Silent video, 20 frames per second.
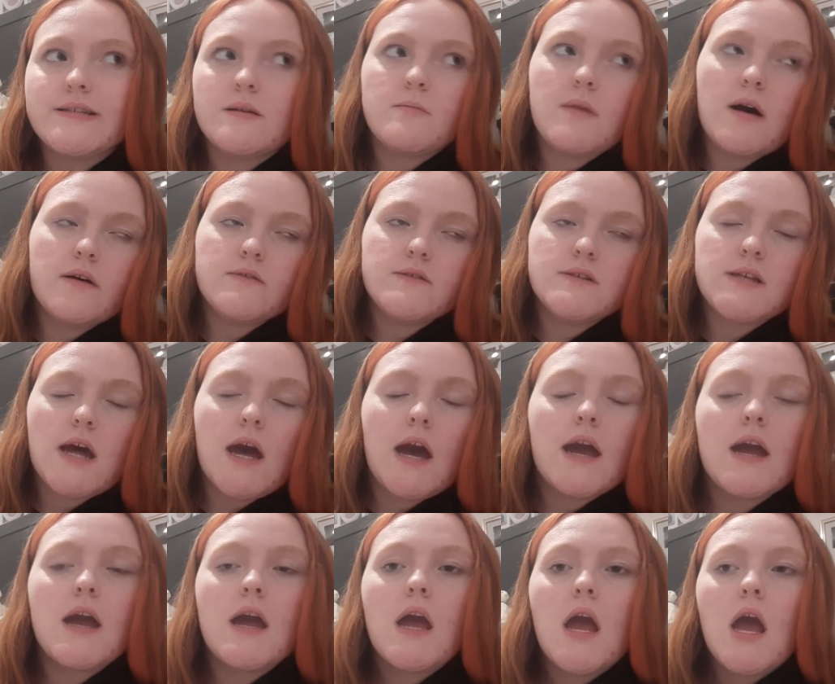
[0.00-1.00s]
a maths
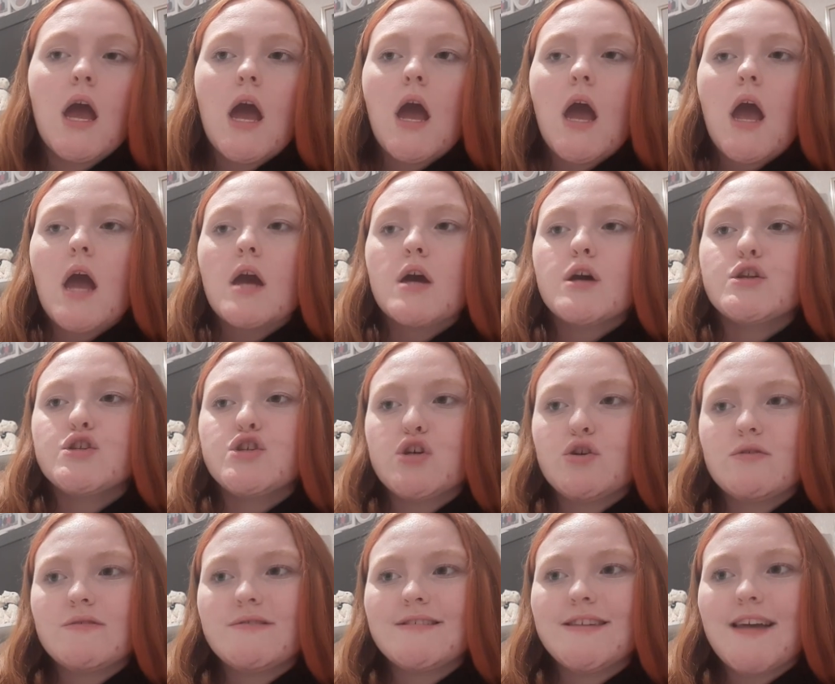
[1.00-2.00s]
day.
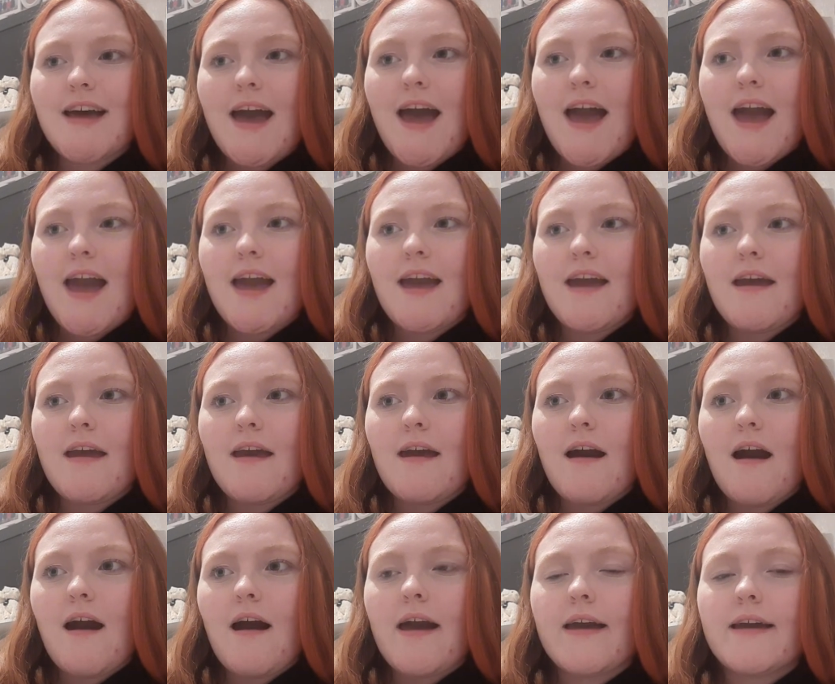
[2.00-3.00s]
Tuesday
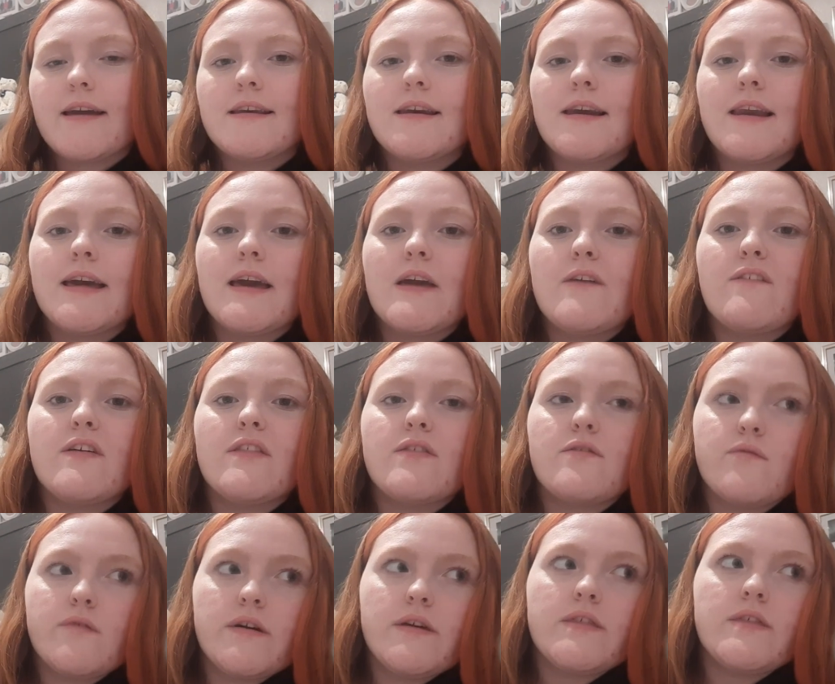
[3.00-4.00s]
I can leave at
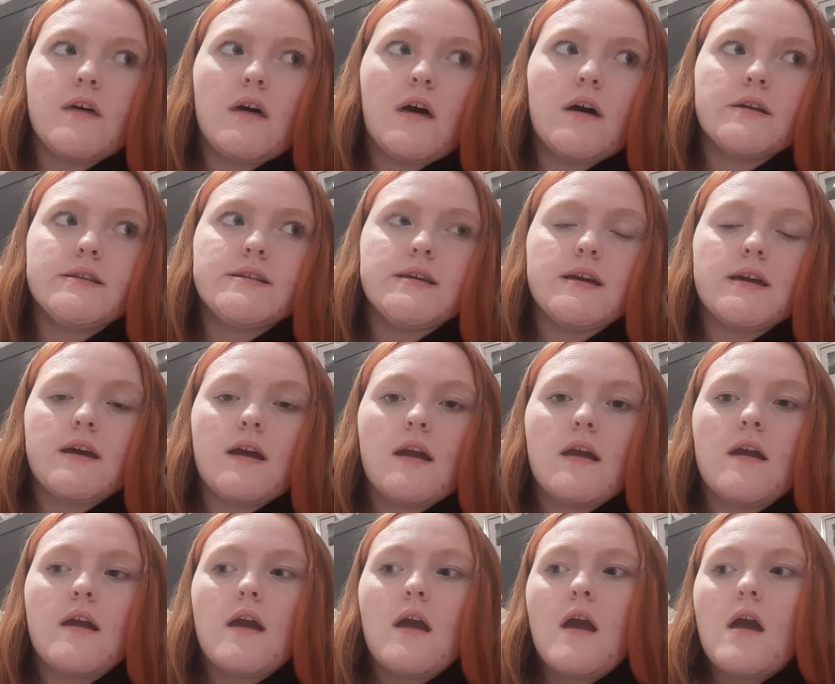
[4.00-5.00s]

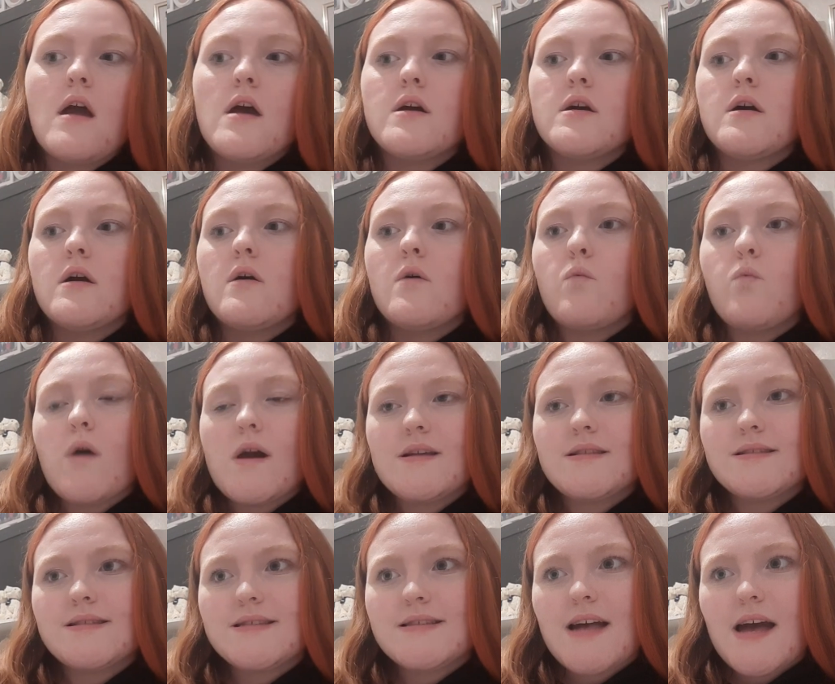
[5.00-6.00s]
3.30.
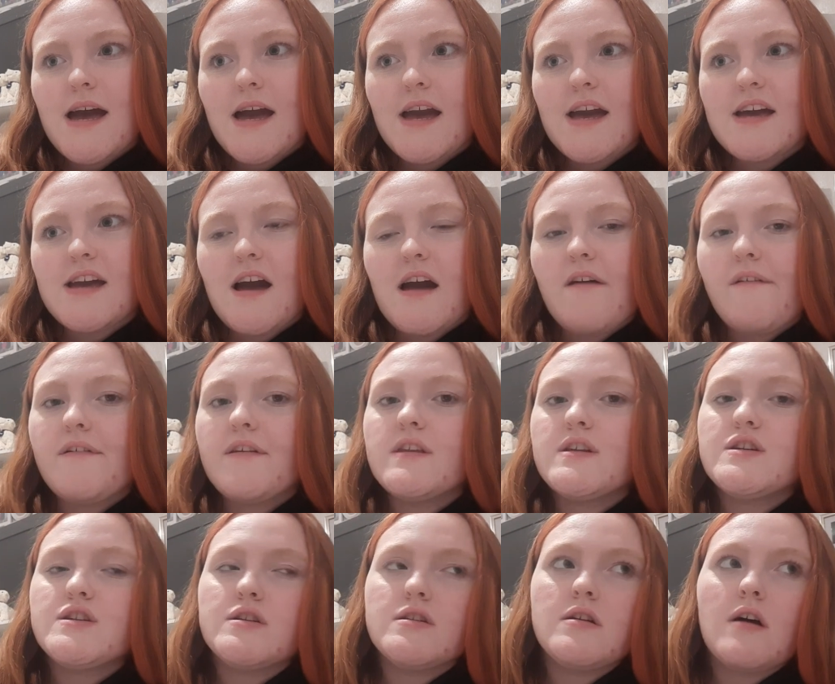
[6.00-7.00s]
Wednesday I
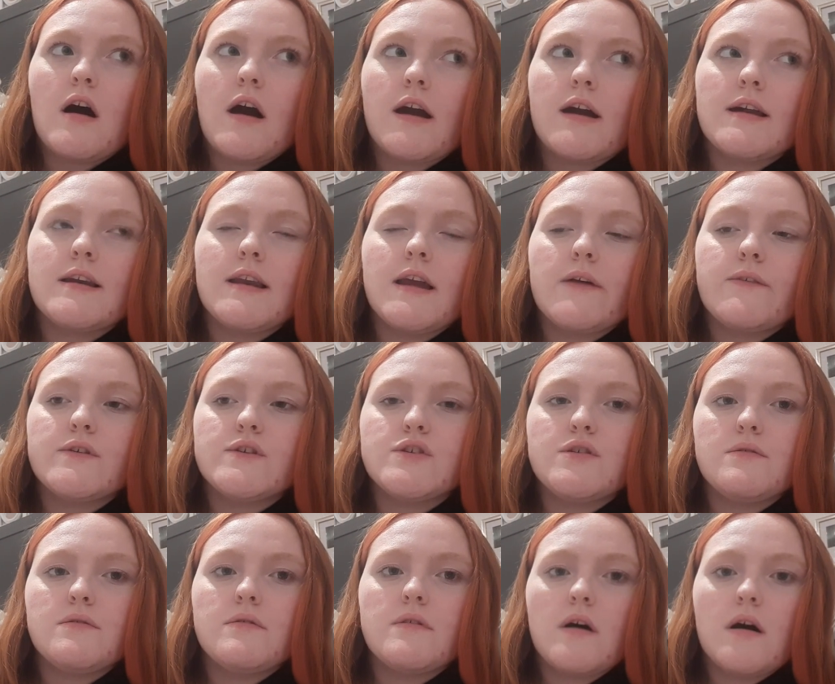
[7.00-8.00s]
finish, I can leave at
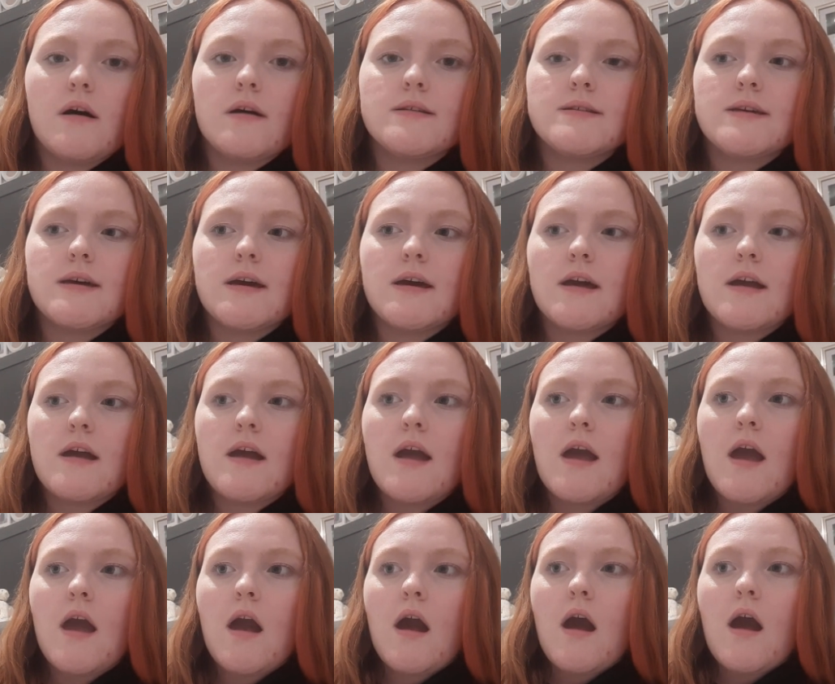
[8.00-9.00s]

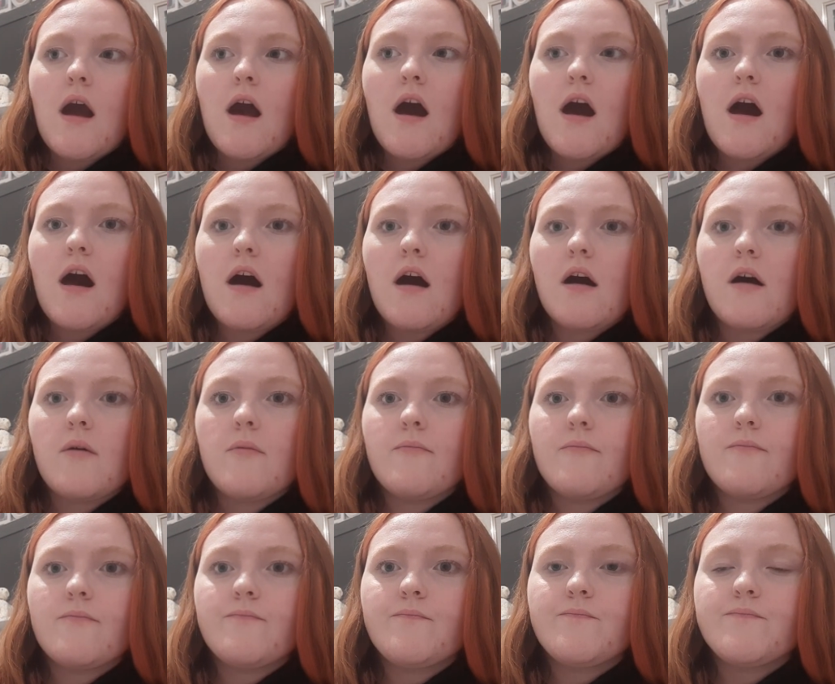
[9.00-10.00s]
2.30.
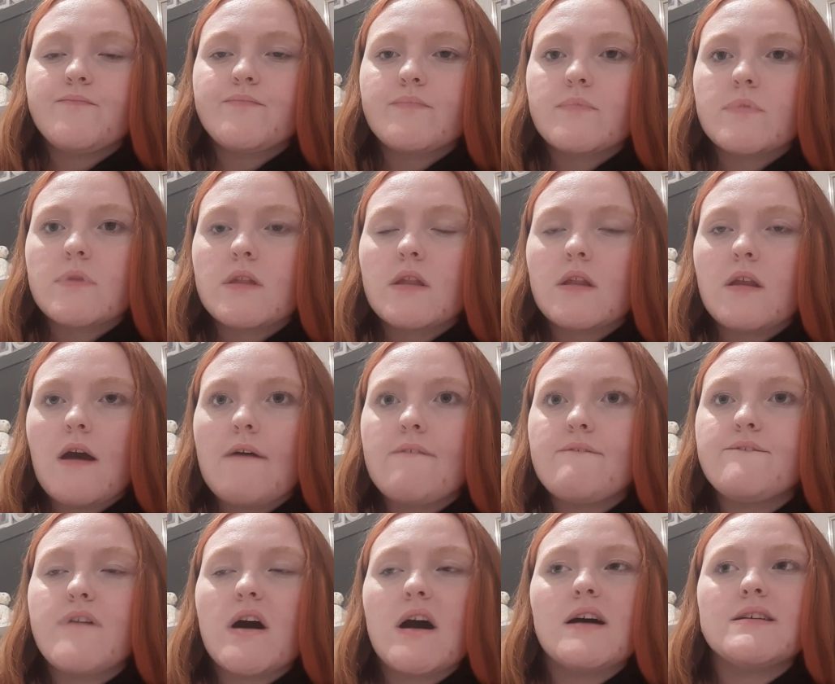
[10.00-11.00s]
Um,
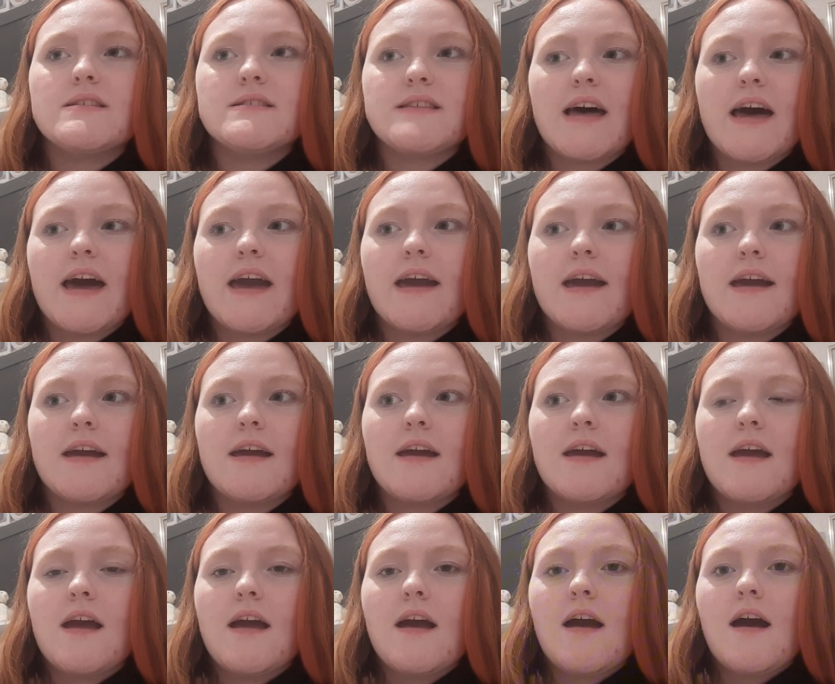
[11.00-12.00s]
and Thursday
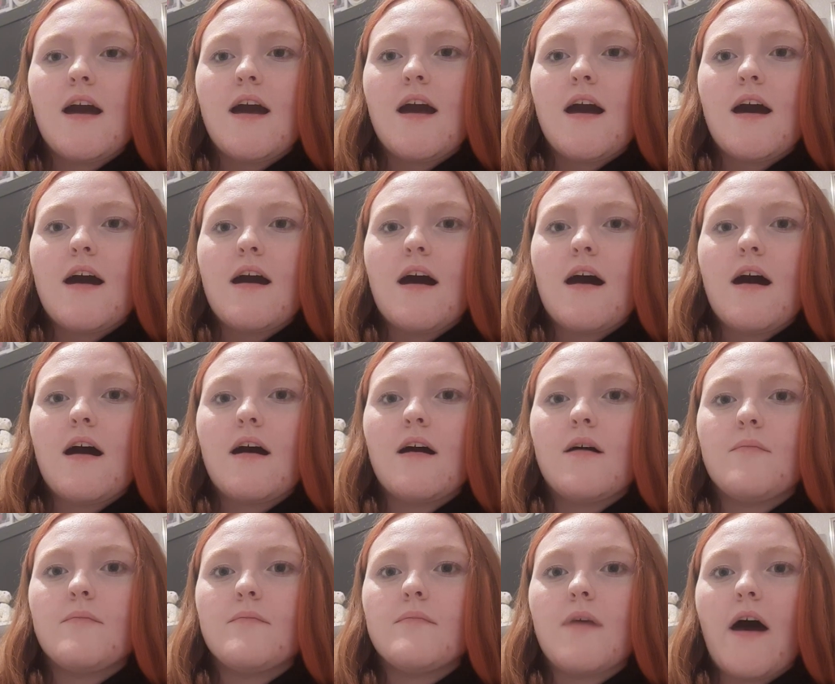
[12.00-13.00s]

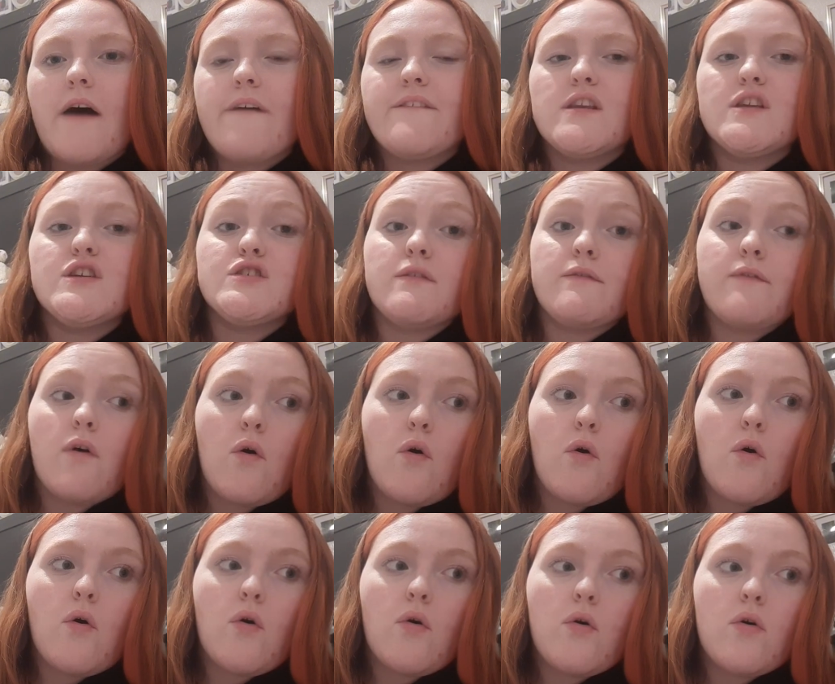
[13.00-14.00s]
um, I finish at
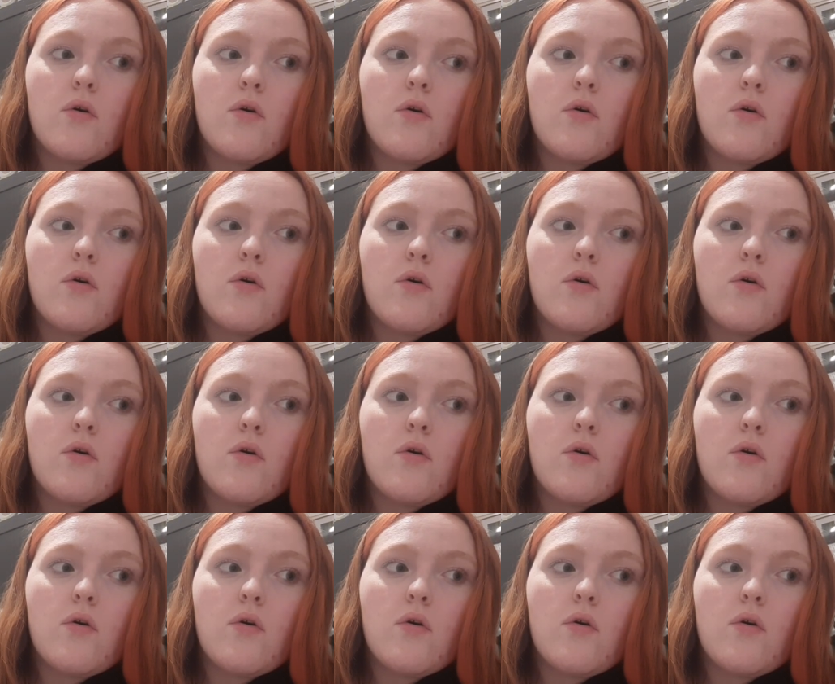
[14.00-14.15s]
4